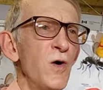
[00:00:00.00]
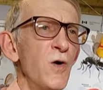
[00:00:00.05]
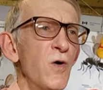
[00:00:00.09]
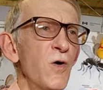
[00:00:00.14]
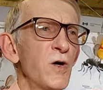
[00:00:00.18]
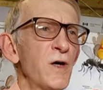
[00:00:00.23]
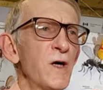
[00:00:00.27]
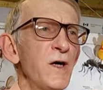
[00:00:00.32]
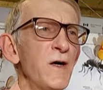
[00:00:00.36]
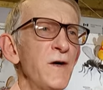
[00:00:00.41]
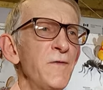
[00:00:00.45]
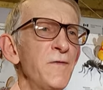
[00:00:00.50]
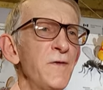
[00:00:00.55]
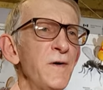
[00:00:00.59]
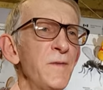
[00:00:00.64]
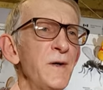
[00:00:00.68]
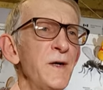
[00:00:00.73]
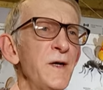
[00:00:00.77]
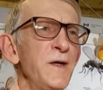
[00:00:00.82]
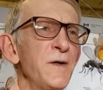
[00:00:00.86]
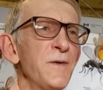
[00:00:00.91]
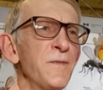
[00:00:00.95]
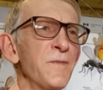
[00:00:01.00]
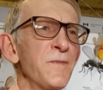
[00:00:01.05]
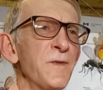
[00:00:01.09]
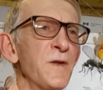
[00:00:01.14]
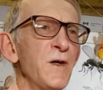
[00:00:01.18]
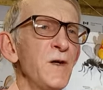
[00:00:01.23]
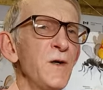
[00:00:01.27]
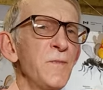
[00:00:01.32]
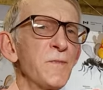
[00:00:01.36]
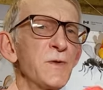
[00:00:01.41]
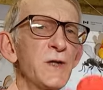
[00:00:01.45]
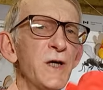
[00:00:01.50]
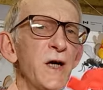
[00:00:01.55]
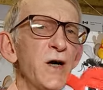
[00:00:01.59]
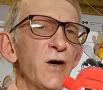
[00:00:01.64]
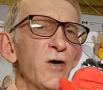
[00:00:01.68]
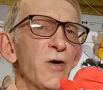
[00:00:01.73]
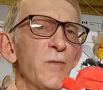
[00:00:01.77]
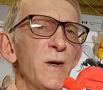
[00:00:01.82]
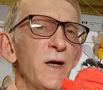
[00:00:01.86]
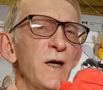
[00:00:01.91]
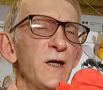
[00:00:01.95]
Okay, family,
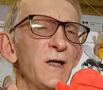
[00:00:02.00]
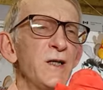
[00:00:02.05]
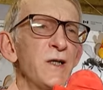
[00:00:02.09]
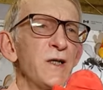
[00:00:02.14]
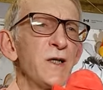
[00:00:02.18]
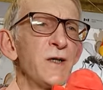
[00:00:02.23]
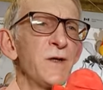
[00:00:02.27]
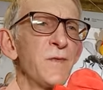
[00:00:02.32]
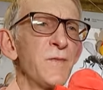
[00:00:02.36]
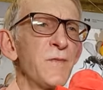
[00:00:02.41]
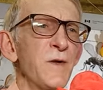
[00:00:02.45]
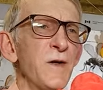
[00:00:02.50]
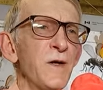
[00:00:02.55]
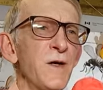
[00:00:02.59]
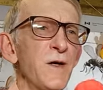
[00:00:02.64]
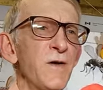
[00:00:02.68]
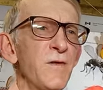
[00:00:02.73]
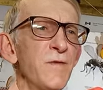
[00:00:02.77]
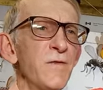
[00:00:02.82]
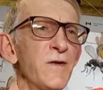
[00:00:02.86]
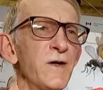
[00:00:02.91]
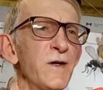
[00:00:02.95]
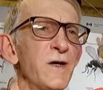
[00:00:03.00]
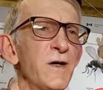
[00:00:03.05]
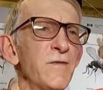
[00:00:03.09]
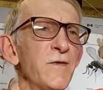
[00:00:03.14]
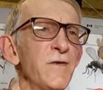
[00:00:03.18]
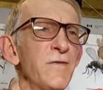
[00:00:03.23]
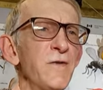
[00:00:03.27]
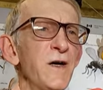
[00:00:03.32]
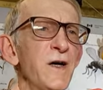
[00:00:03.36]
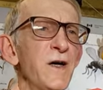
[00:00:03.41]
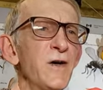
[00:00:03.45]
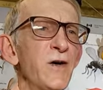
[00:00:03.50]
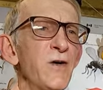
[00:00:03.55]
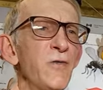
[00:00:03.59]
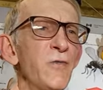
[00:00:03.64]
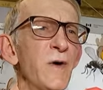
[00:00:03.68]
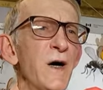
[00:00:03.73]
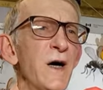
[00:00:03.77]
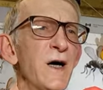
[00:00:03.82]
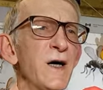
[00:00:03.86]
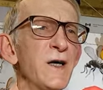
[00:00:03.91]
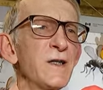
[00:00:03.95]
Pteromalidae, we have a very
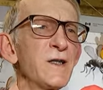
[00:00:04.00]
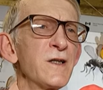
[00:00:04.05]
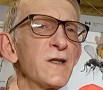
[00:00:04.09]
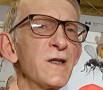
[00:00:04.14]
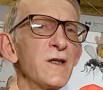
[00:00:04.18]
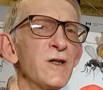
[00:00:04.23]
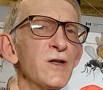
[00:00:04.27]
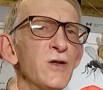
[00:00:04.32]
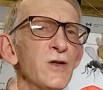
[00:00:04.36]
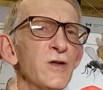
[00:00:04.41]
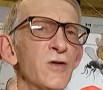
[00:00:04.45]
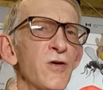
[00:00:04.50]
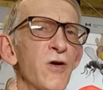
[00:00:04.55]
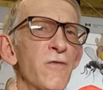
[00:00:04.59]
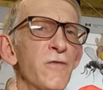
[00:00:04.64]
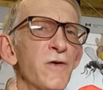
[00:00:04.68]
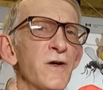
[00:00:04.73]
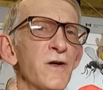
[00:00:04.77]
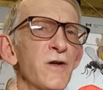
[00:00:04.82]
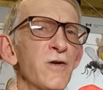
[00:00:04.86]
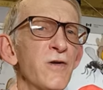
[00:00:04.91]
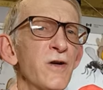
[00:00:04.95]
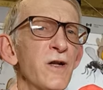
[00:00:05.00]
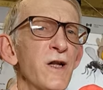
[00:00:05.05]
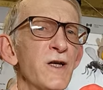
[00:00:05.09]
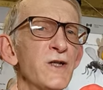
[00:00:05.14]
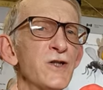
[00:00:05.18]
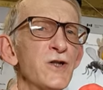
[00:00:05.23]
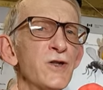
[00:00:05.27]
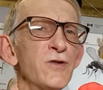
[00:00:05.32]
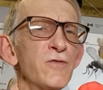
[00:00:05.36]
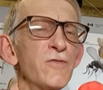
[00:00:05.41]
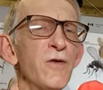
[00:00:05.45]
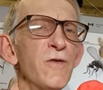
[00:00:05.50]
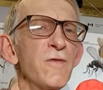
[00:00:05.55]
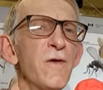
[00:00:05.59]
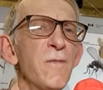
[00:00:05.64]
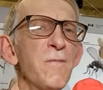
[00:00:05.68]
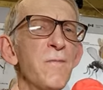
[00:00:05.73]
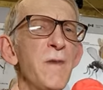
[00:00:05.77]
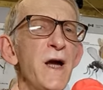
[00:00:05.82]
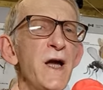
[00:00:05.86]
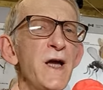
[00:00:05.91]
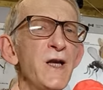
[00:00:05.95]
wide trophical relations with
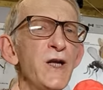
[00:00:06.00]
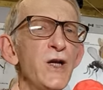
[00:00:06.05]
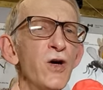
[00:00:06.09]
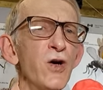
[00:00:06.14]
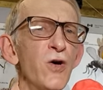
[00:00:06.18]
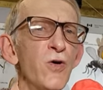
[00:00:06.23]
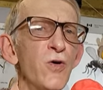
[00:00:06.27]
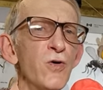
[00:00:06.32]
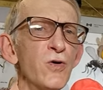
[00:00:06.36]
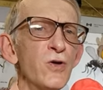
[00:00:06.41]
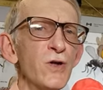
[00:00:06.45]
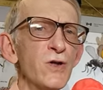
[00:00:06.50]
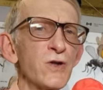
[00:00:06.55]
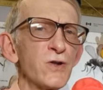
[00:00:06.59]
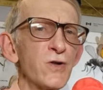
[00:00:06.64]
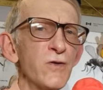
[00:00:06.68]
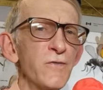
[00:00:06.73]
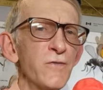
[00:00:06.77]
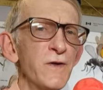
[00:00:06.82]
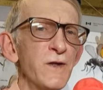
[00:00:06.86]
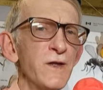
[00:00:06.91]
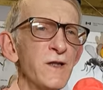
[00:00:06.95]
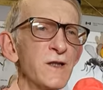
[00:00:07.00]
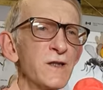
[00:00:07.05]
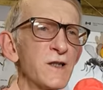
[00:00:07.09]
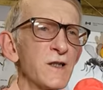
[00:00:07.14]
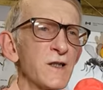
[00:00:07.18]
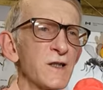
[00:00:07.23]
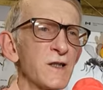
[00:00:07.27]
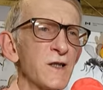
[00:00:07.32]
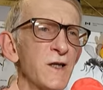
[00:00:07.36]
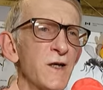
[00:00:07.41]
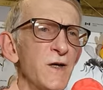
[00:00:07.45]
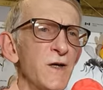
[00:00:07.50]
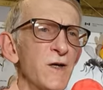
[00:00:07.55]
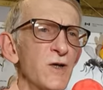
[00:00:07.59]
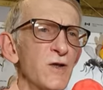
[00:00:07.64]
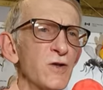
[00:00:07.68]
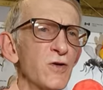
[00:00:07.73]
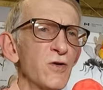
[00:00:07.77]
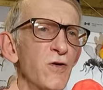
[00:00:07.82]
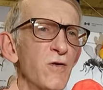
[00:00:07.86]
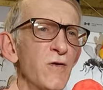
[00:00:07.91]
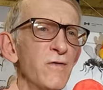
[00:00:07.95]
many orders of insects.
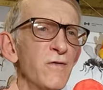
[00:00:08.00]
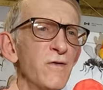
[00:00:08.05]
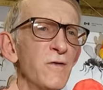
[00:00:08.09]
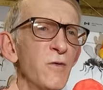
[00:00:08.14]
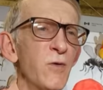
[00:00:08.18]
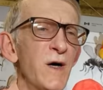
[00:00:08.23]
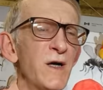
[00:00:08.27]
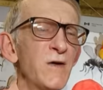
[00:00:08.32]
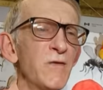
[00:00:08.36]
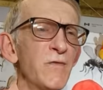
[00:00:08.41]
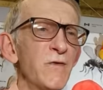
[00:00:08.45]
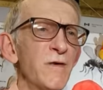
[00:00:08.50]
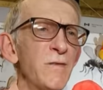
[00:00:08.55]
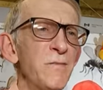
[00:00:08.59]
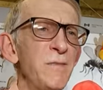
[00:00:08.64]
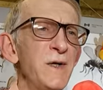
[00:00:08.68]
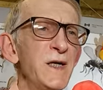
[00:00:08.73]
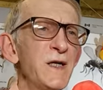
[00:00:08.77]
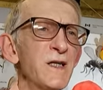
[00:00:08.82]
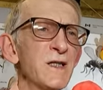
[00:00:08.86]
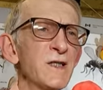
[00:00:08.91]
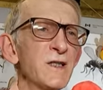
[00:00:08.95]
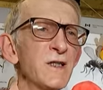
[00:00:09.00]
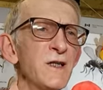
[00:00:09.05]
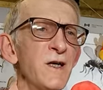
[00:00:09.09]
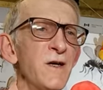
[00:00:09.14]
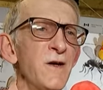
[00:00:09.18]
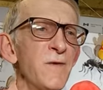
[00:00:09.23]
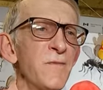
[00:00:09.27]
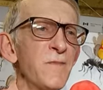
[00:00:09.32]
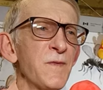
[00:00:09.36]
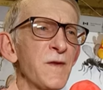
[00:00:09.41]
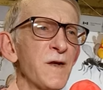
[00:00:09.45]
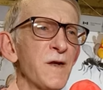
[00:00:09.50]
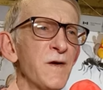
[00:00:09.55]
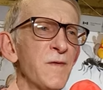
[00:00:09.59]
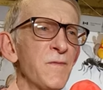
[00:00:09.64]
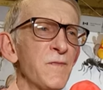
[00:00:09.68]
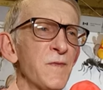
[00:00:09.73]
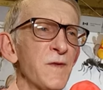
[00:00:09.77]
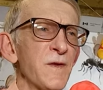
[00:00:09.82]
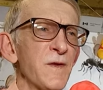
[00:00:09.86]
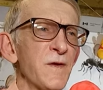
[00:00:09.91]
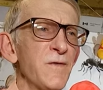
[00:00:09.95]
So the one of the biggest
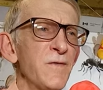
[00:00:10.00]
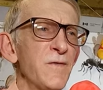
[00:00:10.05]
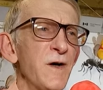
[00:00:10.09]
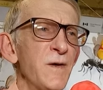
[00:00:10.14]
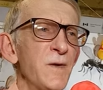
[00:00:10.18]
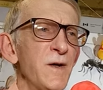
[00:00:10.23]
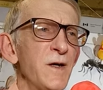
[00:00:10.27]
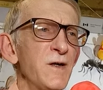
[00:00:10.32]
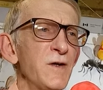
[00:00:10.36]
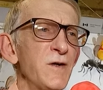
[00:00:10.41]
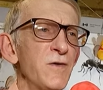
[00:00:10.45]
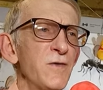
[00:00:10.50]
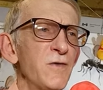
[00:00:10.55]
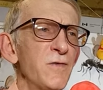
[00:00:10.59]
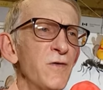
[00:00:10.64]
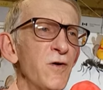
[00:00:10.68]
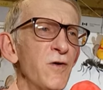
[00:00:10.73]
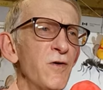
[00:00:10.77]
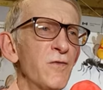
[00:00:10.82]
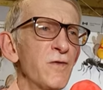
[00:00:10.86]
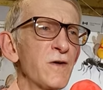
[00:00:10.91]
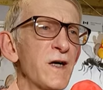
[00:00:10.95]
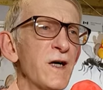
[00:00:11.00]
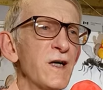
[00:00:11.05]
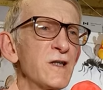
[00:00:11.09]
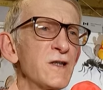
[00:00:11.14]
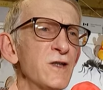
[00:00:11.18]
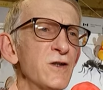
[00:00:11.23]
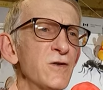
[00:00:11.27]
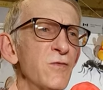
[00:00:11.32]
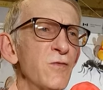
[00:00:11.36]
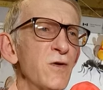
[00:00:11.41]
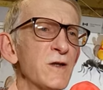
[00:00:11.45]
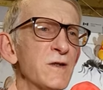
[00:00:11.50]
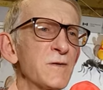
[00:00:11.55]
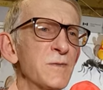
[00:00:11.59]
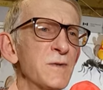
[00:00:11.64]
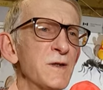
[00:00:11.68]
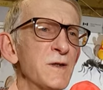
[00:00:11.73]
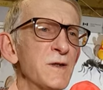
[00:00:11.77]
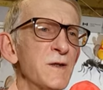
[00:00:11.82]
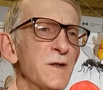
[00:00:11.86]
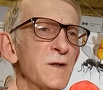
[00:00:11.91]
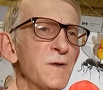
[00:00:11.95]
family of chalcid wasps.